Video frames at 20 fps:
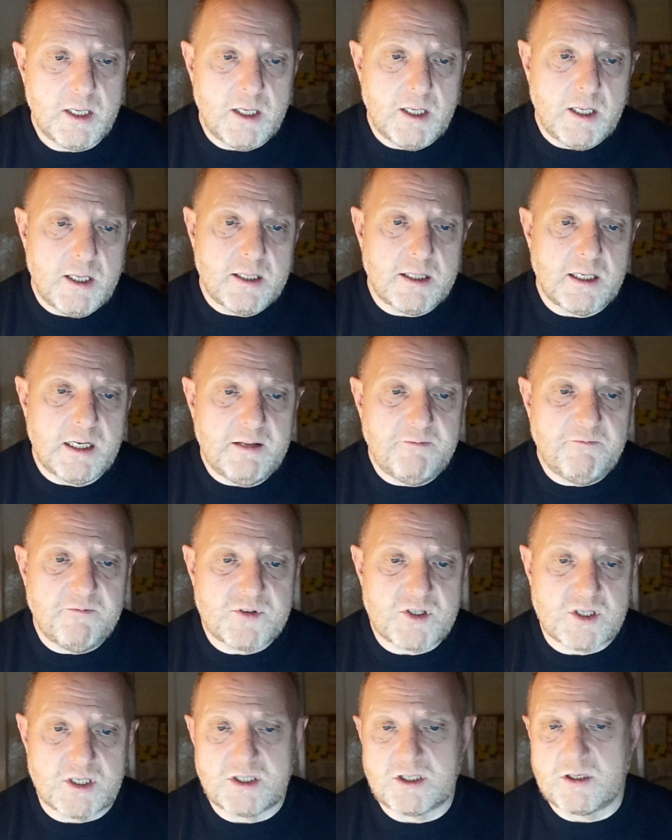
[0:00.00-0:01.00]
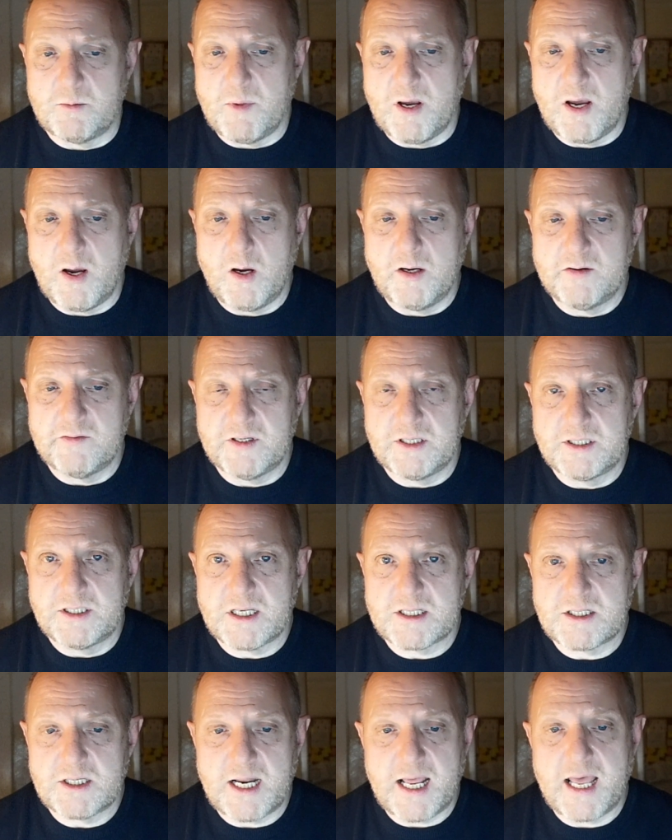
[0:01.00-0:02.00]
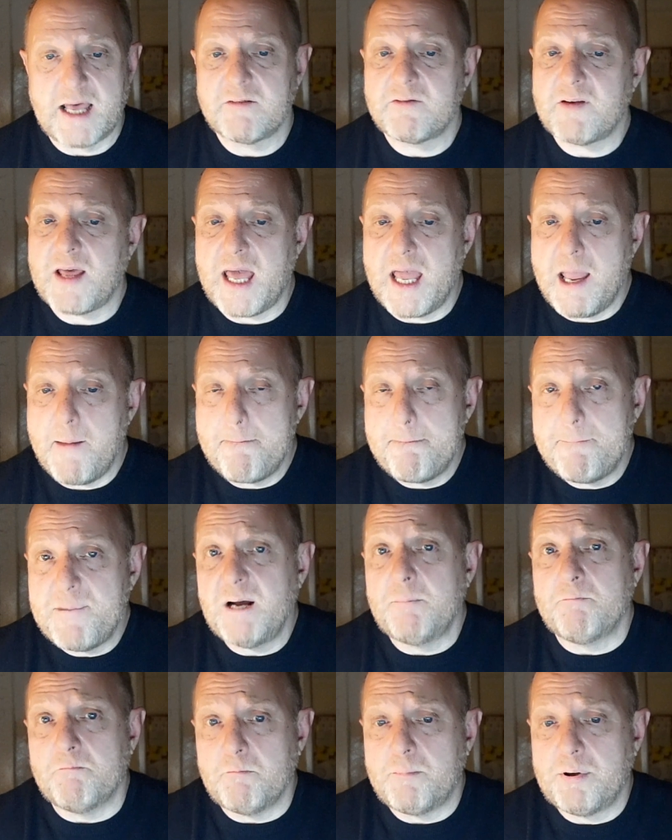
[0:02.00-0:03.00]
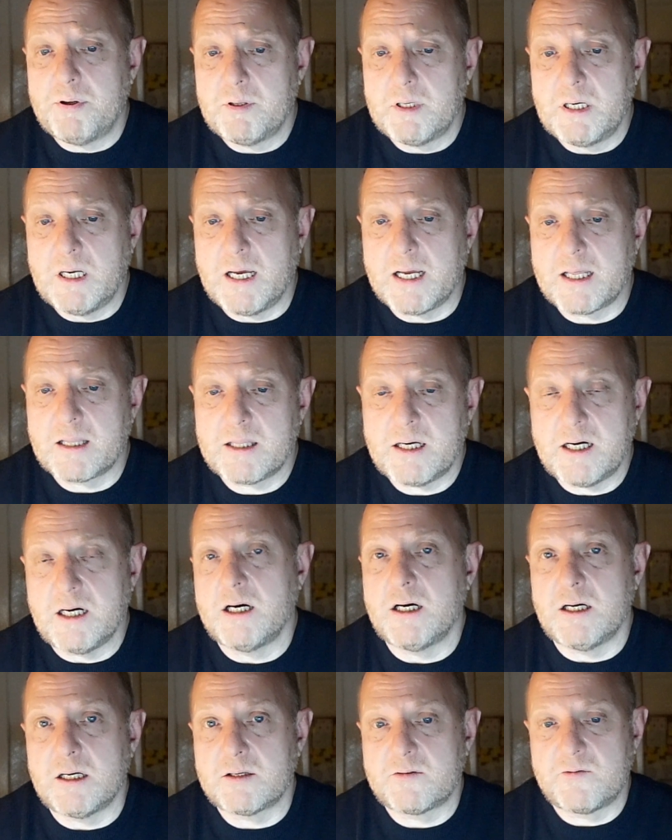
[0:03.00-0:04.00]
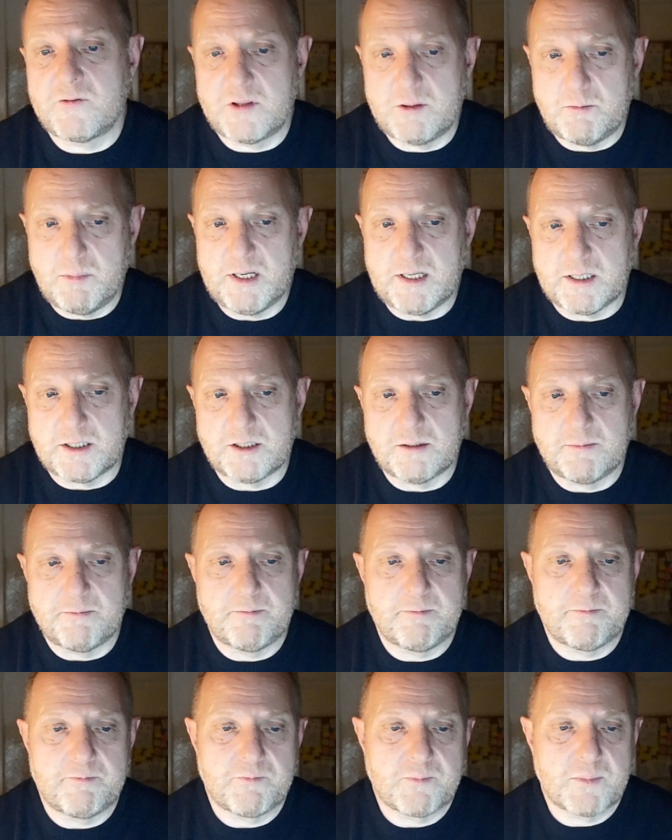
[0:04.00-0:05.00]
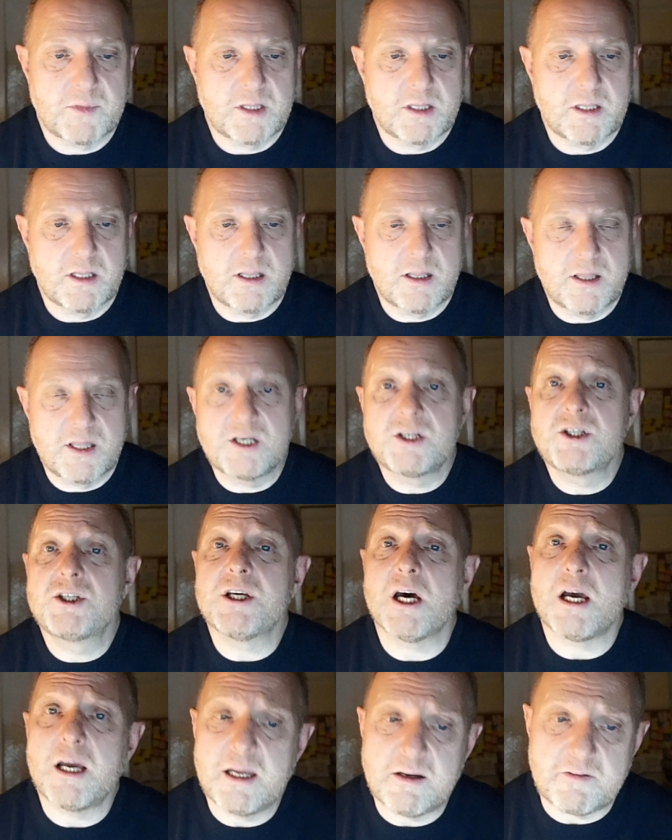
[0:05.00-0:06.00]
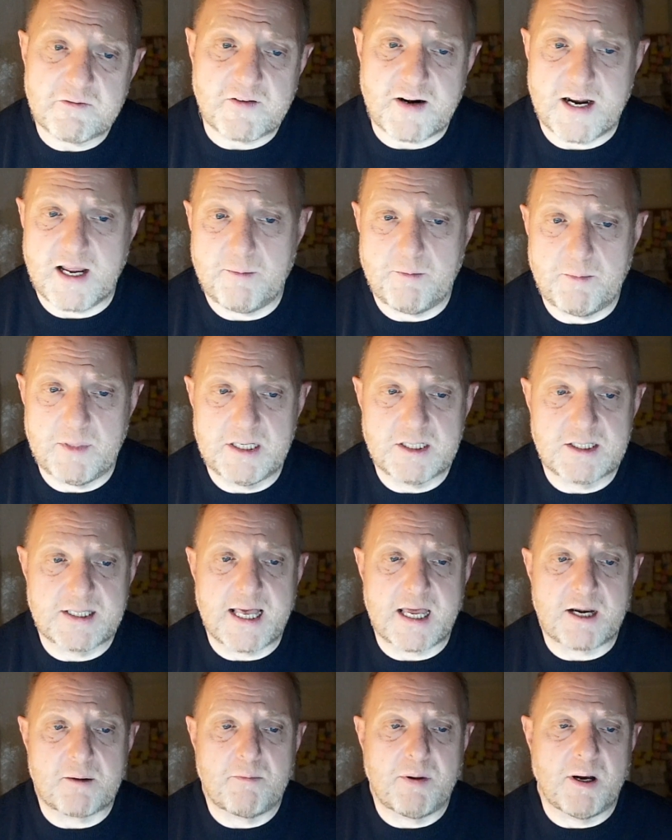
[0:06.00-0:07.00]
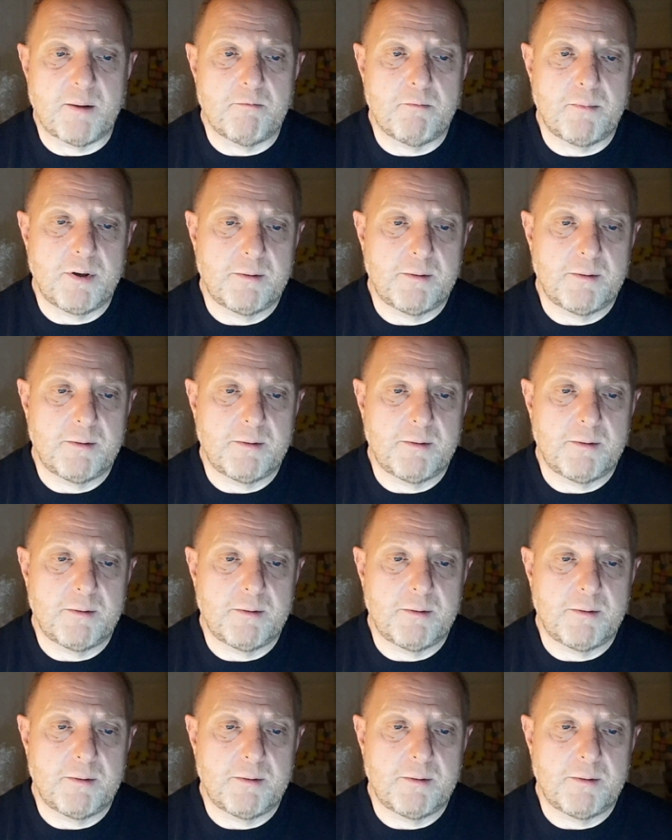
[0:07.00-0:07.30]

The lymph system, however, doesn't have a pump like the heart for the blood. The diaphragm is that pump.